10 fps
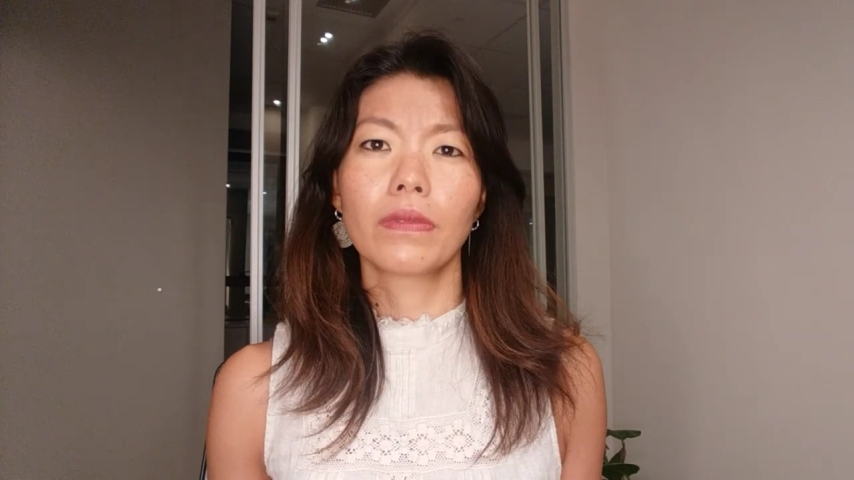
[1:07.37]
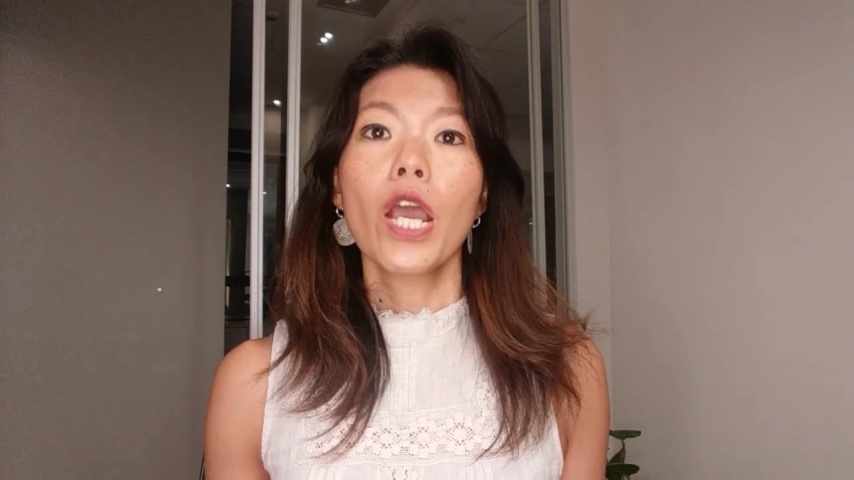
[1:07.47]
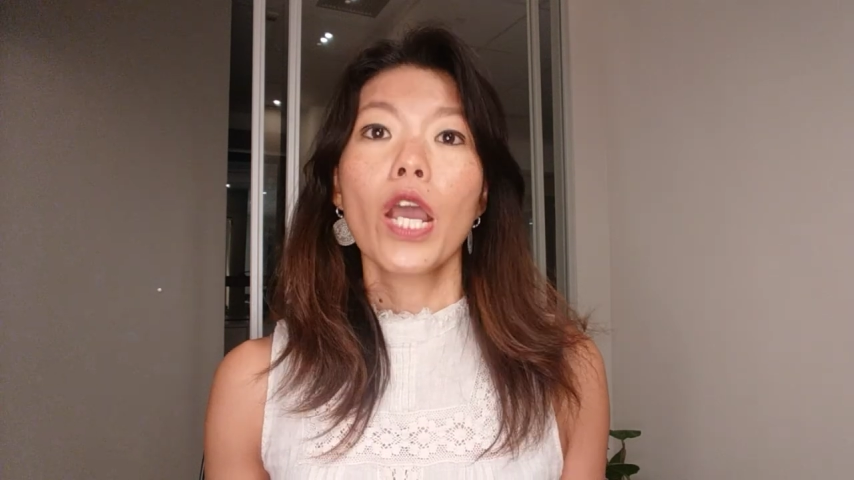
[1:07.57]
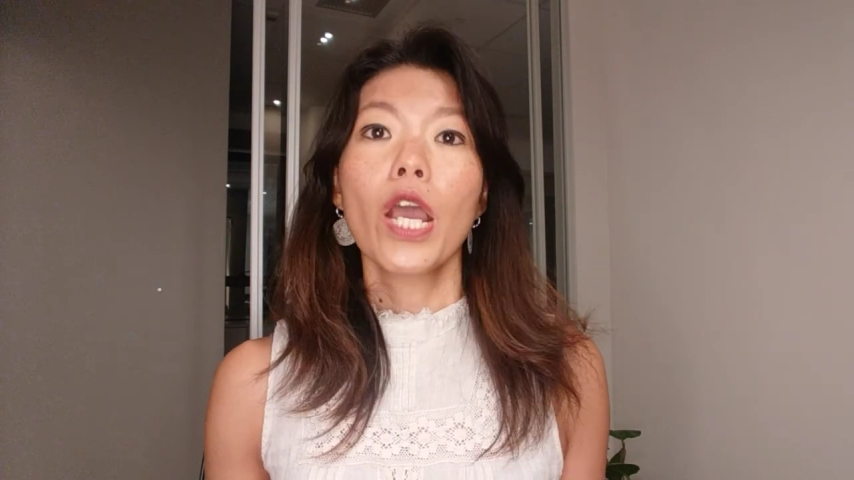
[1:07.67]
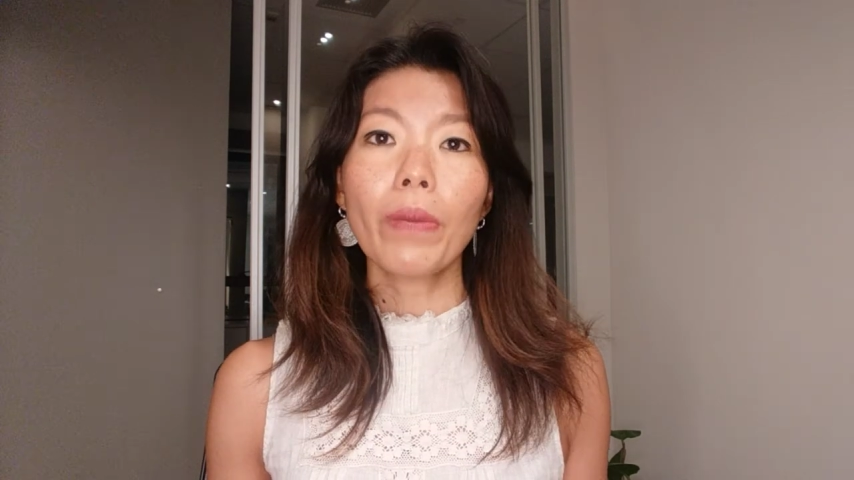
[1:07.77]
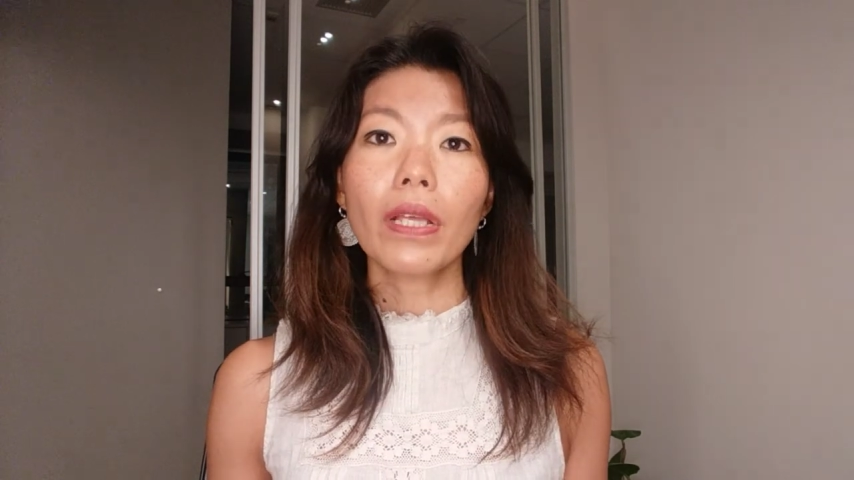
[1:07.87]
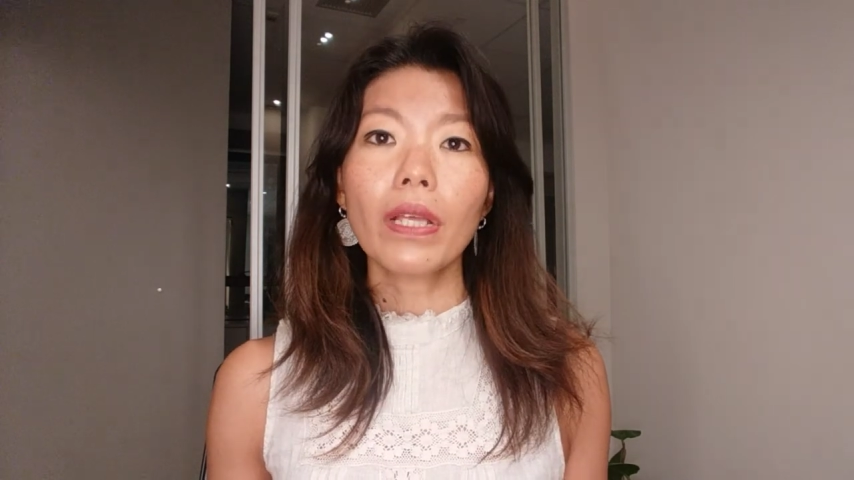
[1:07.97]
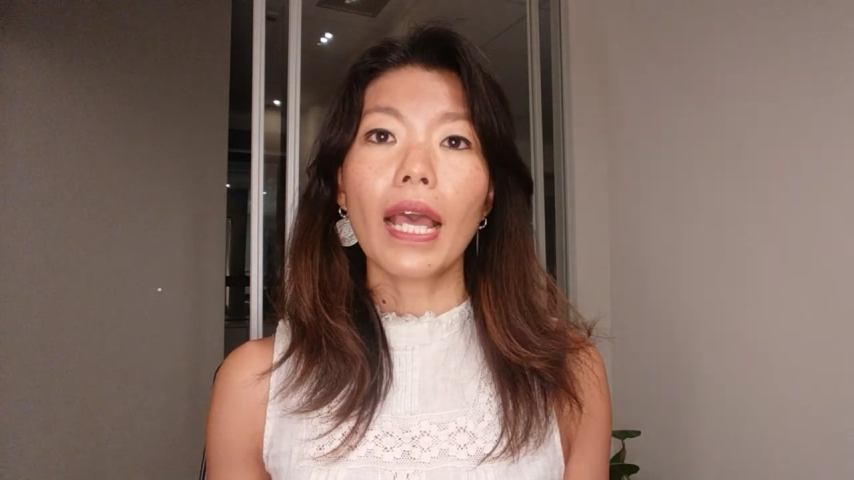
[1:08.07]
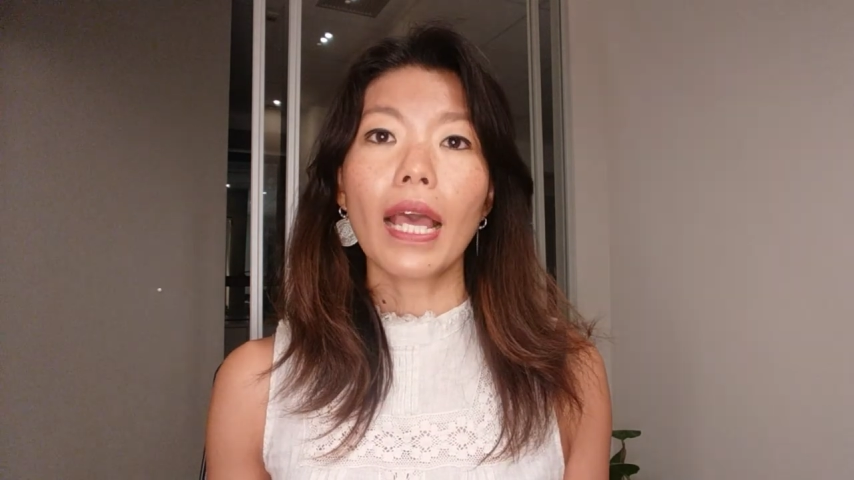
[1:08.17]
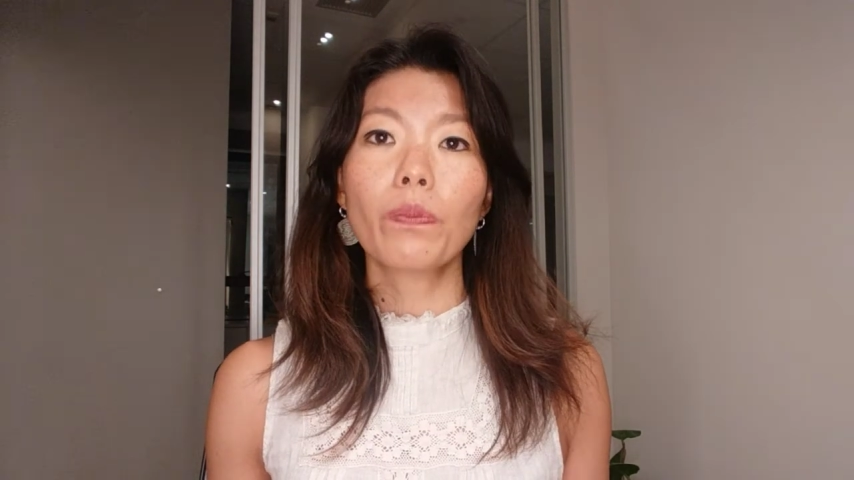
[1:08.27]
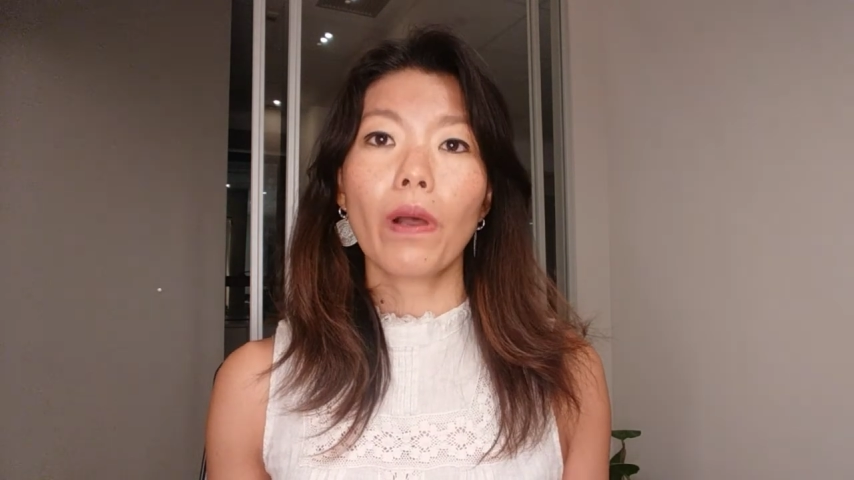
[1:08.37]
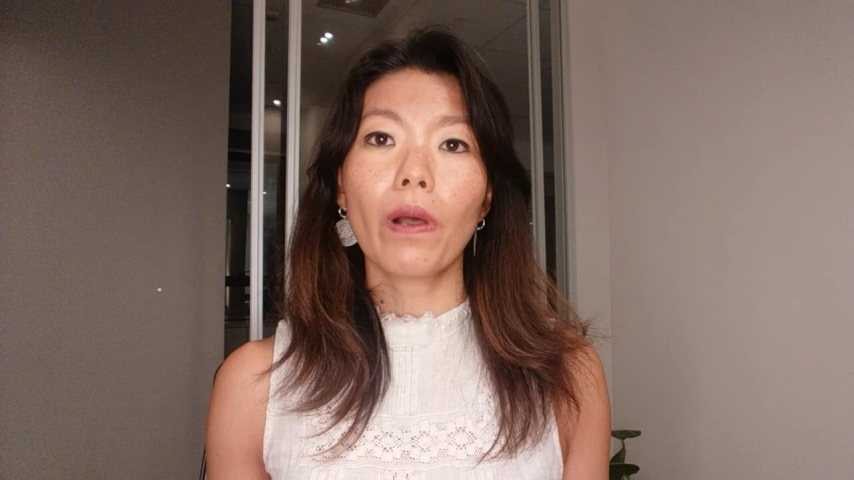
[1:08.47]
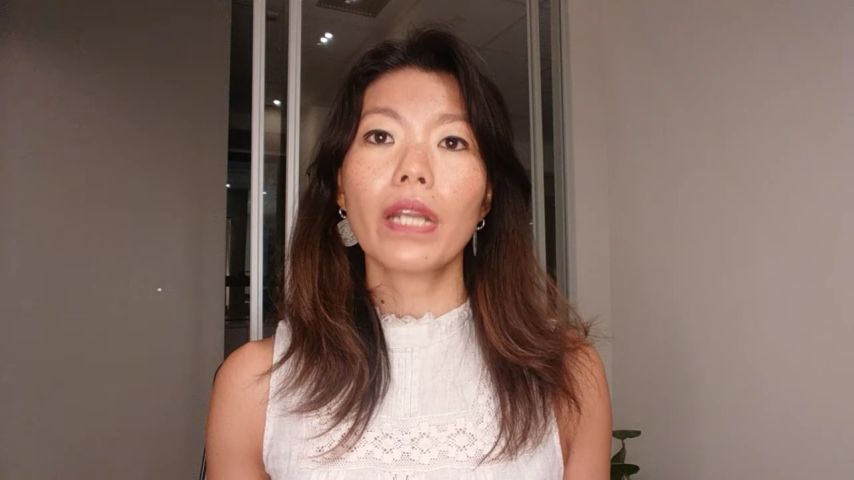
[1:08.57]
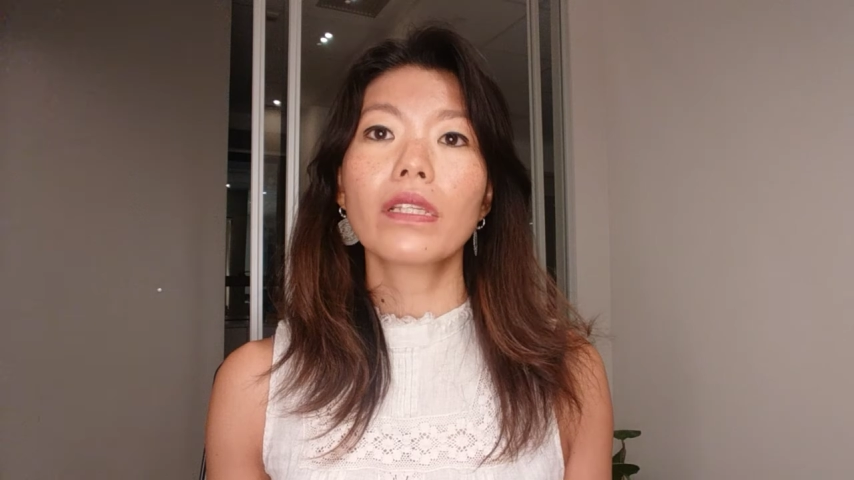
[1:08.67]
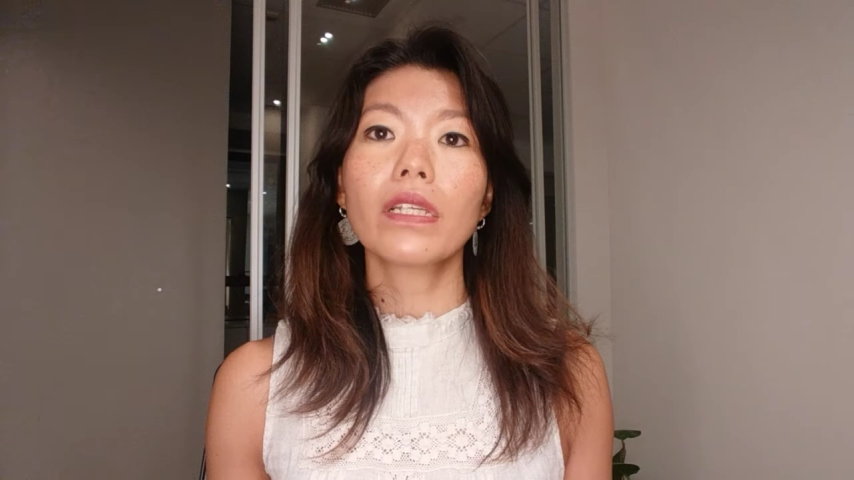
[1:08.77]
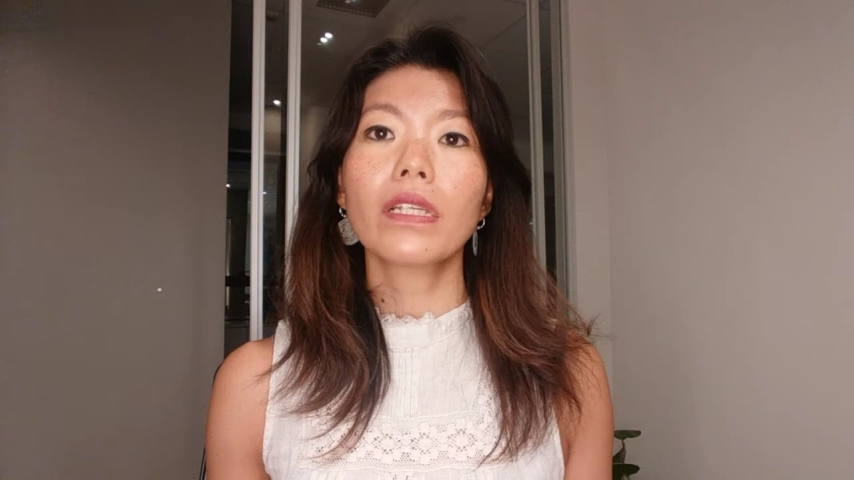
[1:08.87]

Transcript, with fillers: Women exploited in